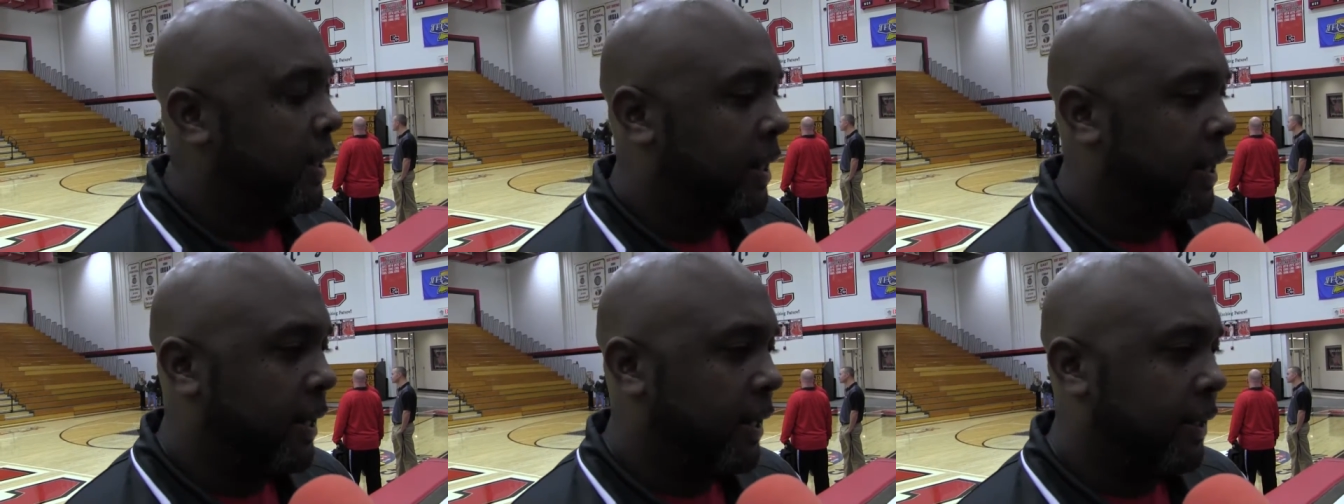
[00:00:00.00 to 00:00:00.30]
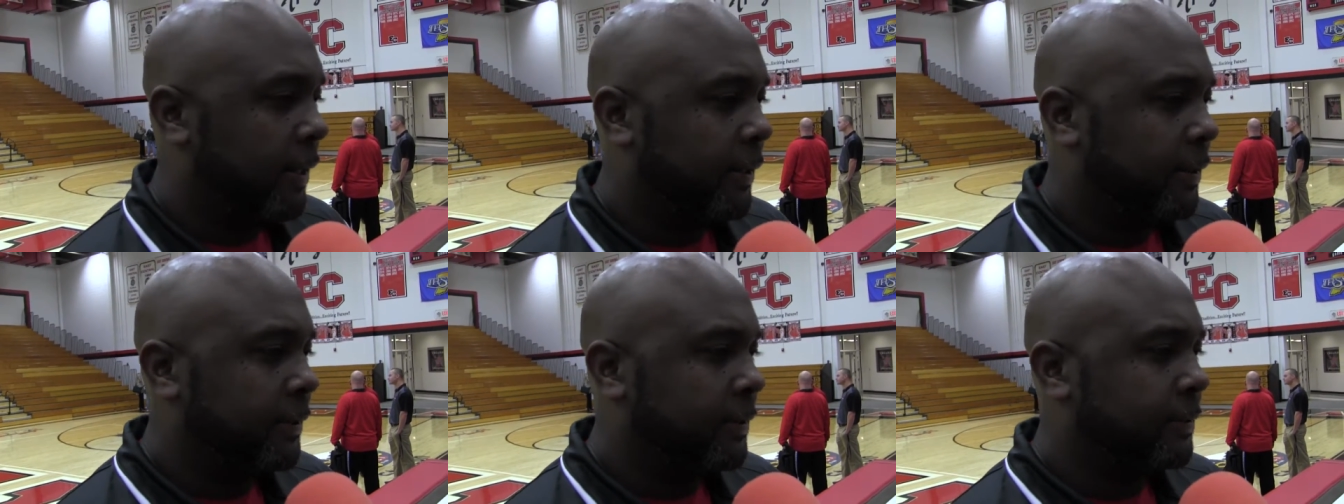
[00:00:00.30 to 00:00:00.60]

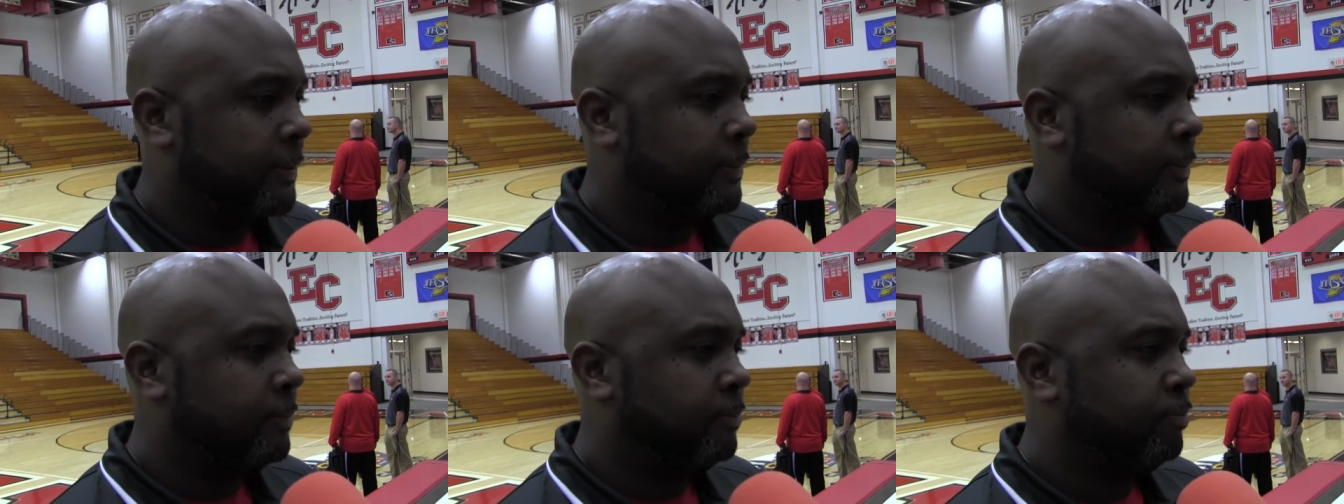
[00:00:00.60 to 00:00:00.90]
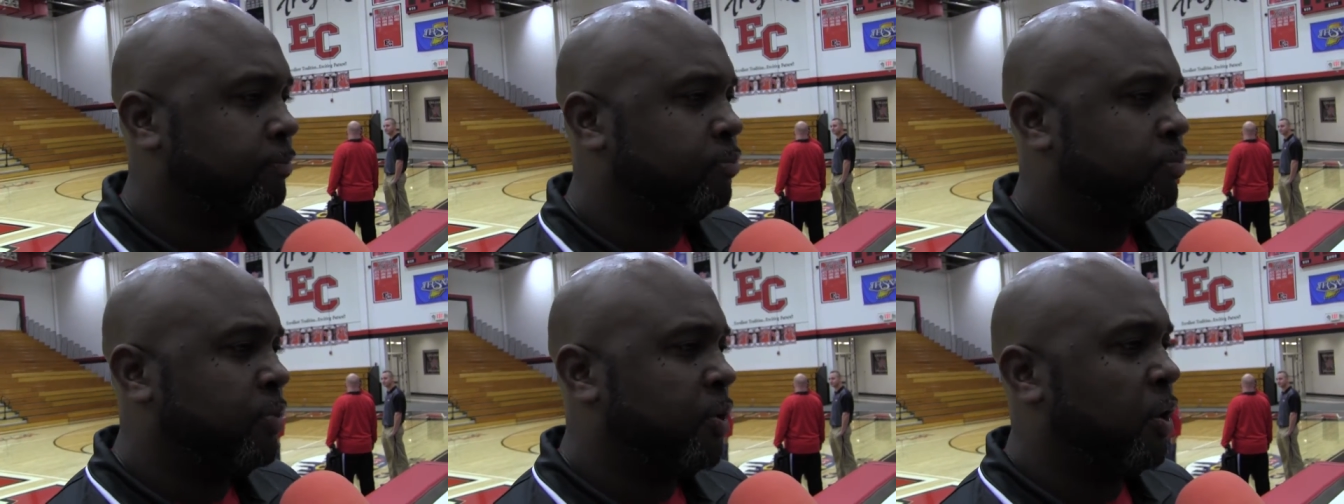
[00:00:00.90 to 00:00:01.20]
Uh,
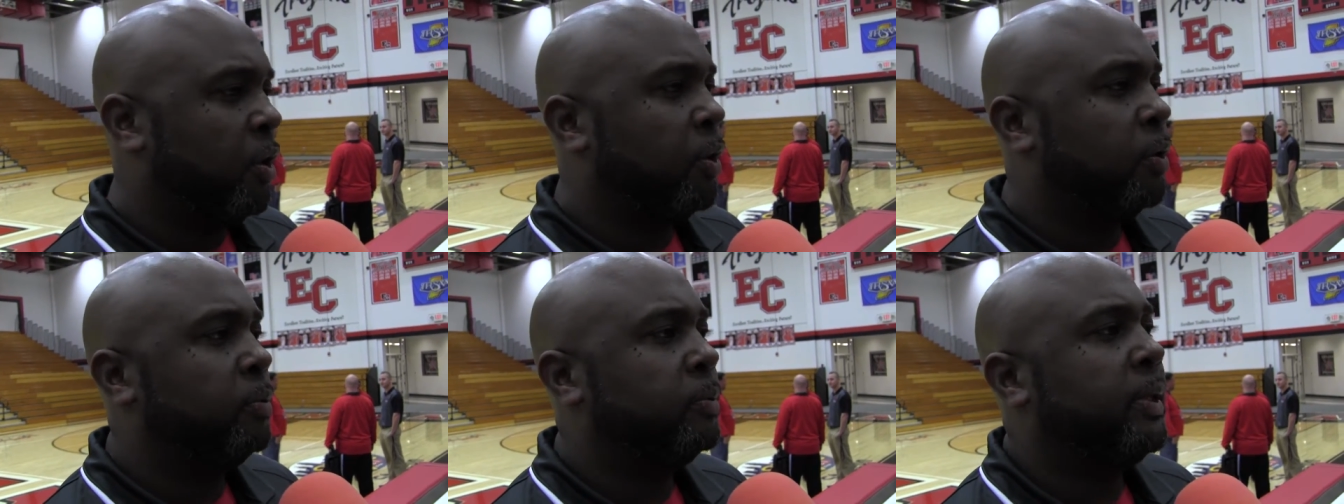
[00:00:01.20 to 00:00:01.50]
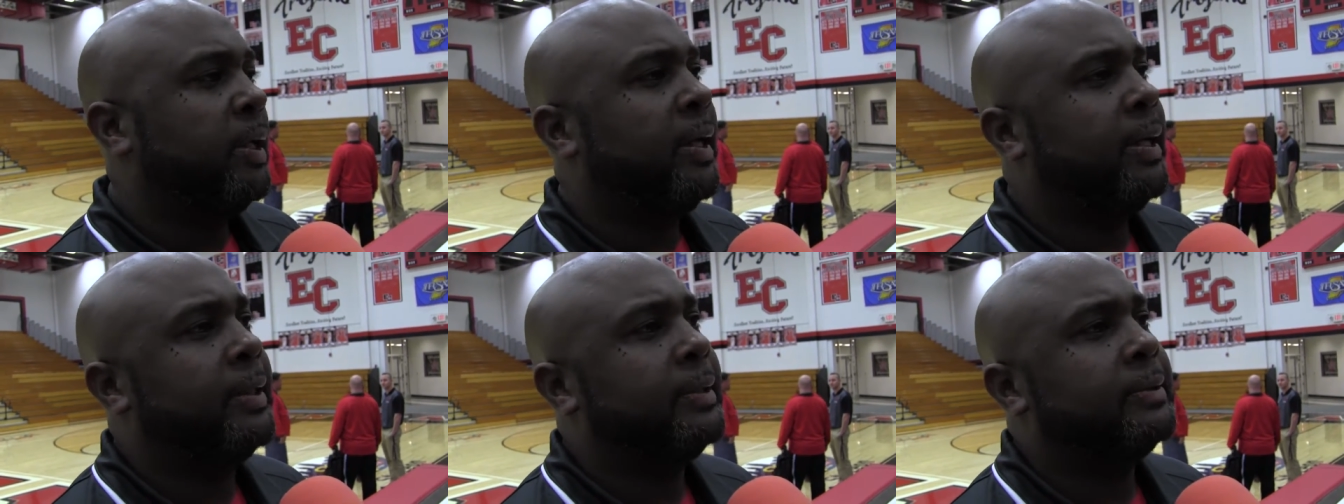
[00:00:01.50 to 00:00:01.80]
you
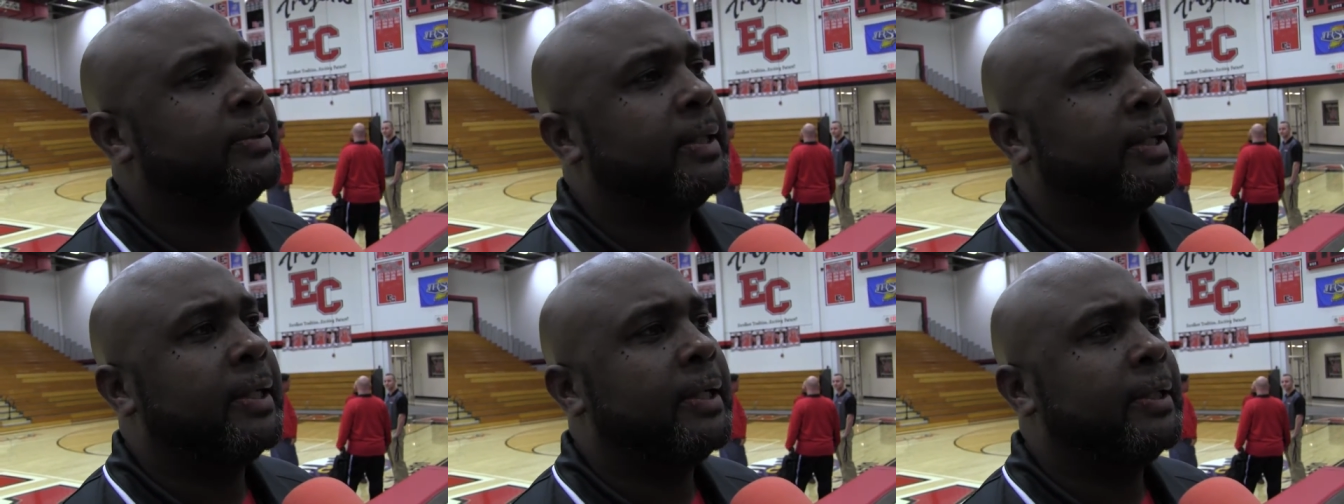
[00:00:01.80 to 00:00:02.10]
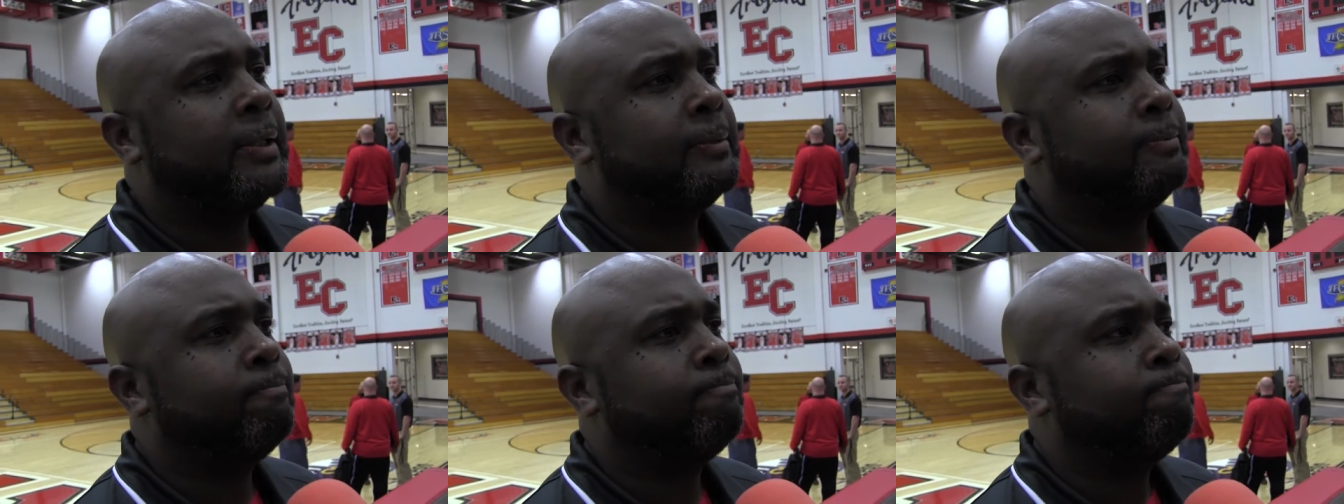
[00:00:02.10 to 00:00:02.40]
know, and
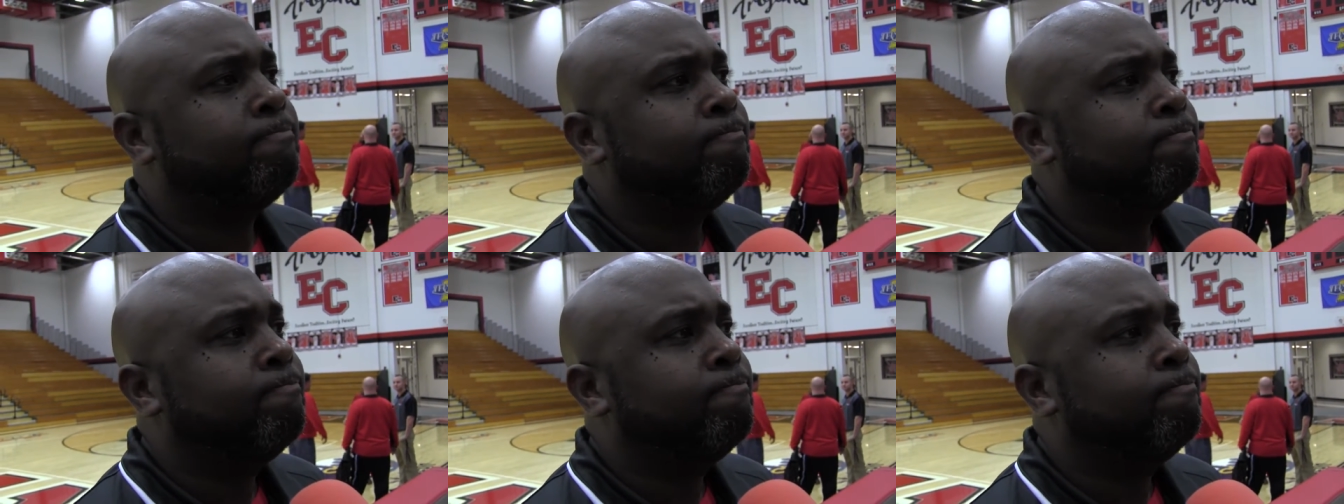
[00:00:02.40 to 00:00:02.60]
um,